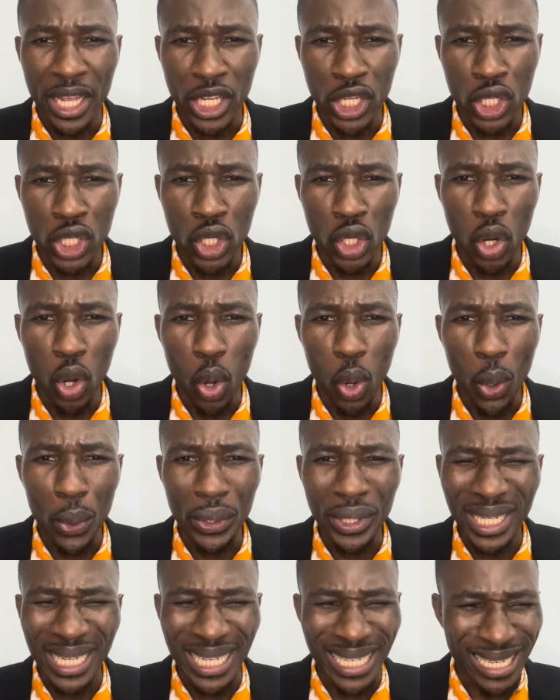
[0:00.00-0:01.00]

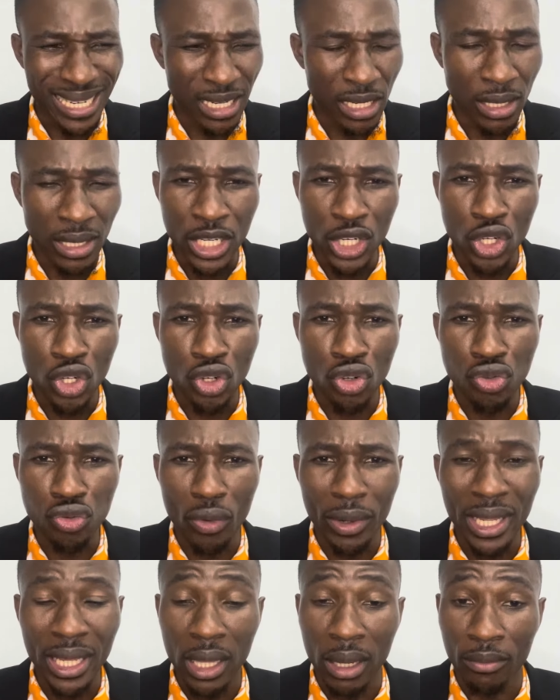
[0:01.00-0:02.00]
God is
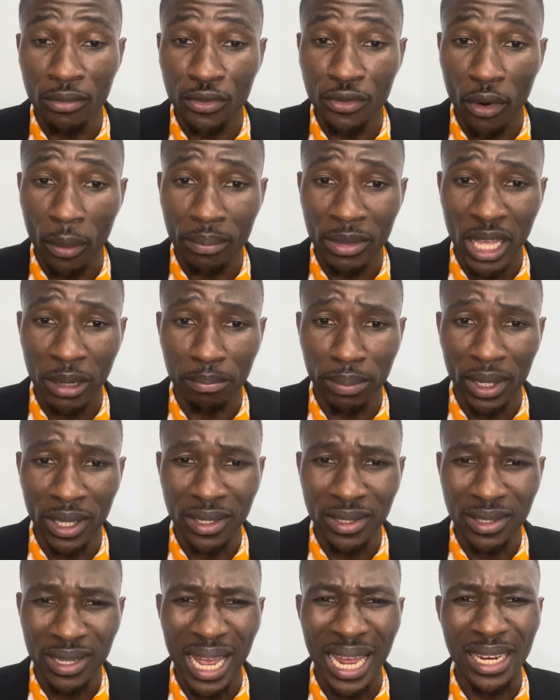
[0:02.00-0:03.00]
dethroning them from that
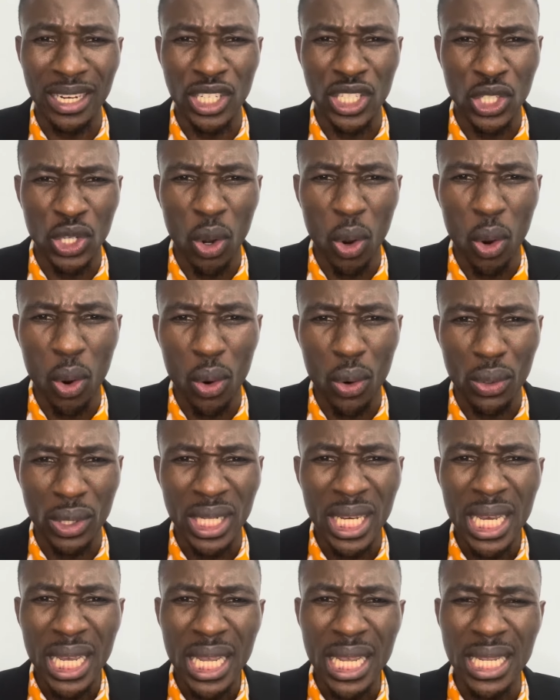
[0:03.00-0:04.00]
place, and
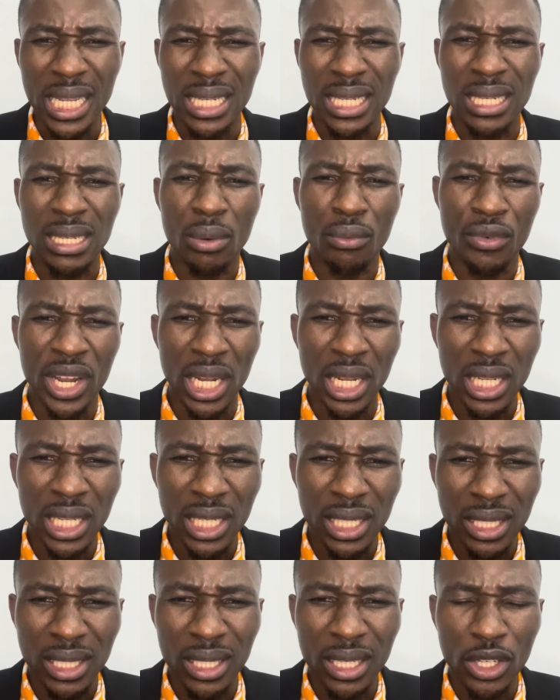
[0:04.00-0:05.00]
God is
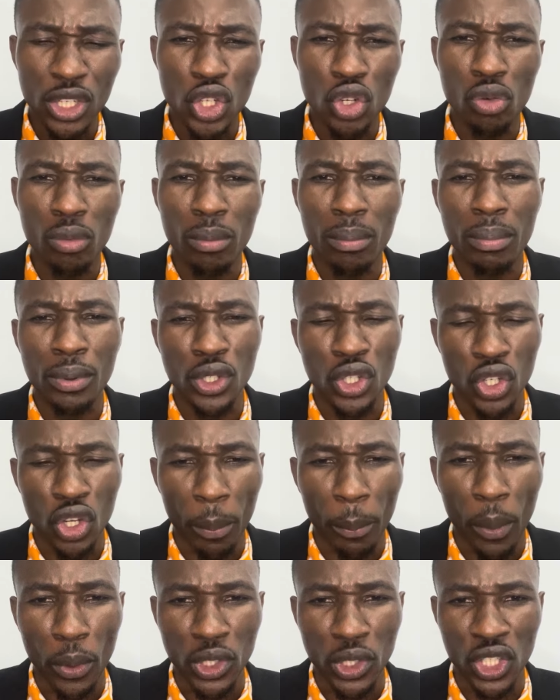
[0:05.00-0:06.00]
releasing you to
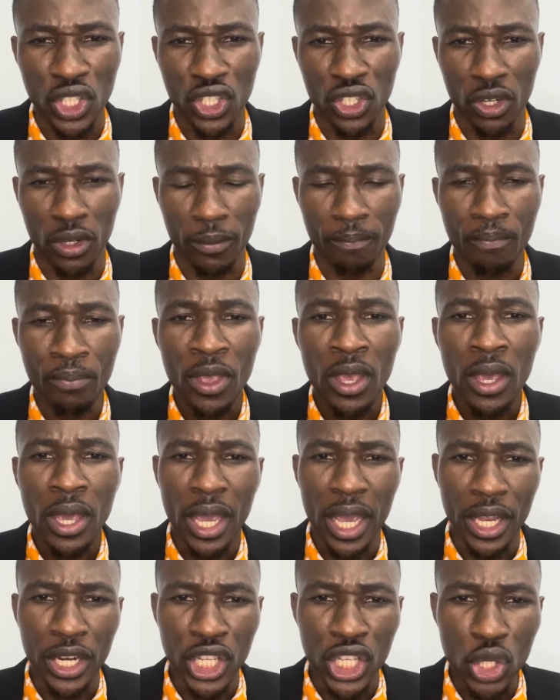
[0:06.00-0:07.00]
your position.
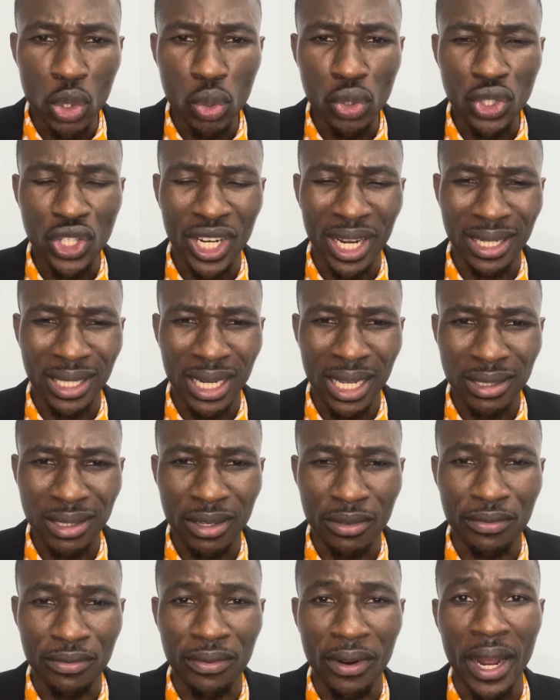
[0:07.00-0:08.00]
And you shall
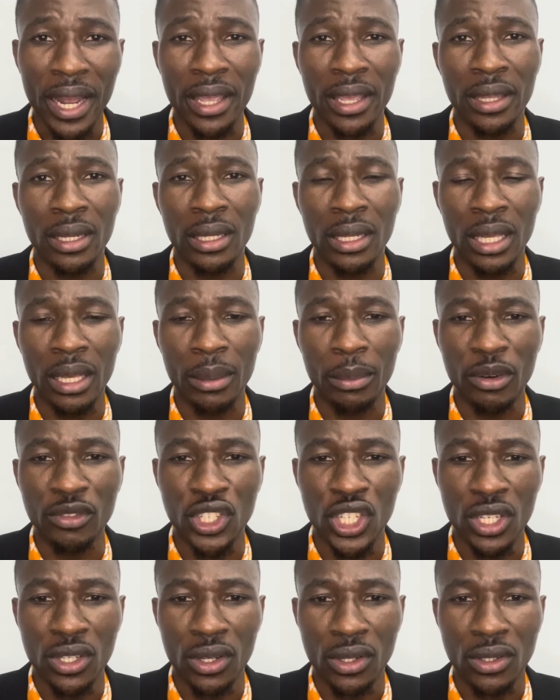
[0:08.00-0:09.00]
testify in the name of
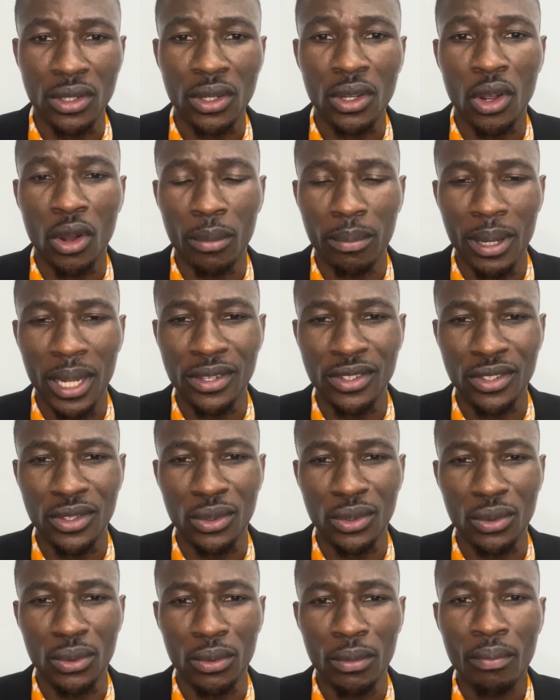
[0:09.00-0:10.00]
Jesus. God
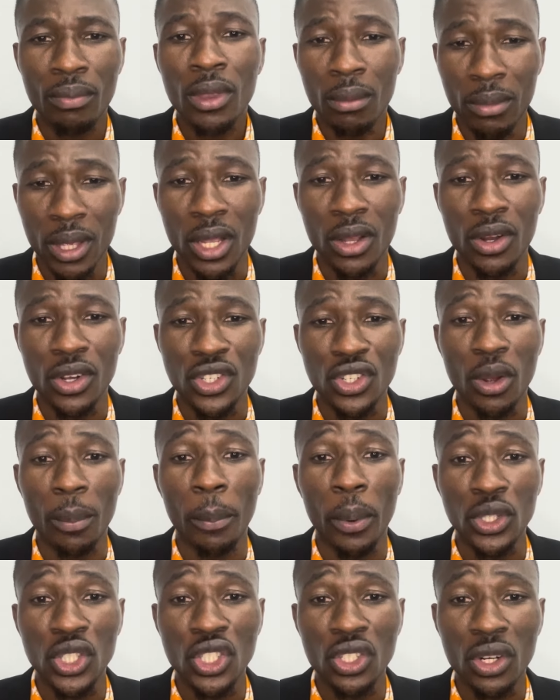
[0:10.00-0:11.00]
bless you because your
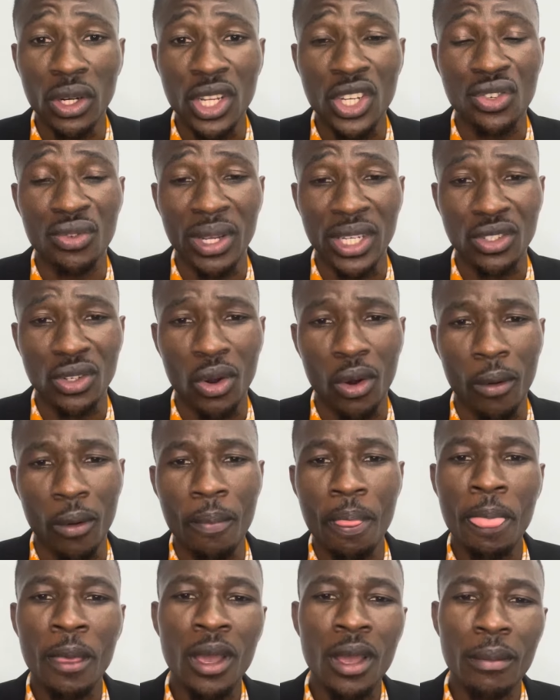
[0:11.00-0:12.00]
position is
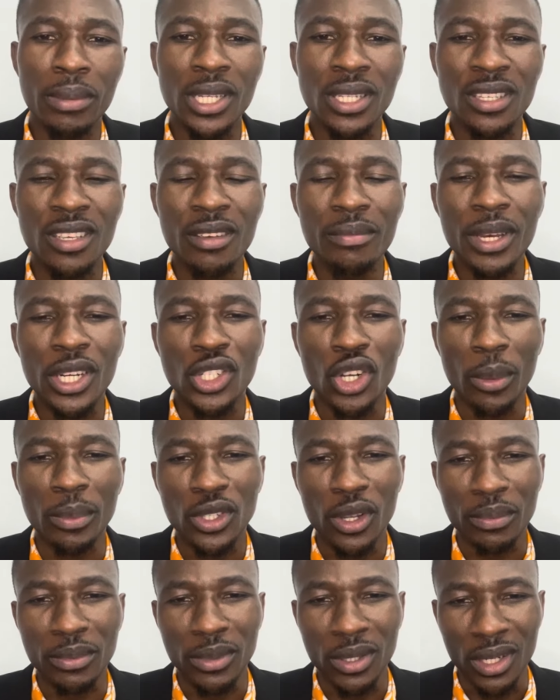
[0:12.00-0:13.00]
restored. Please give me a
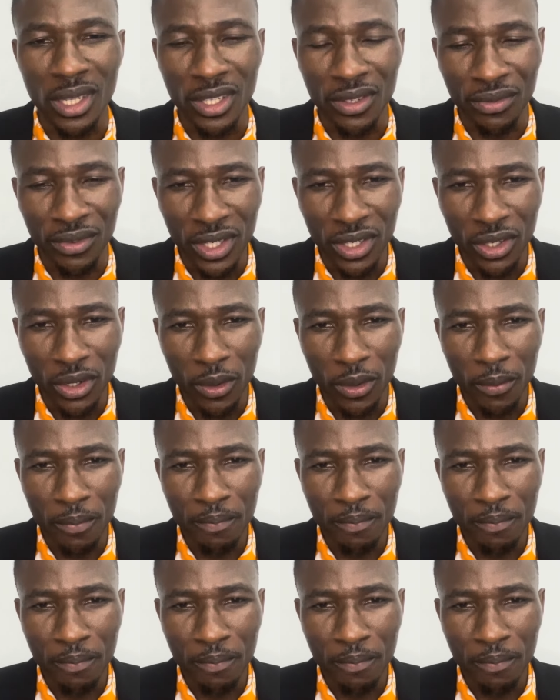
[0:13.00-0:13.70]
thumbs up to this video.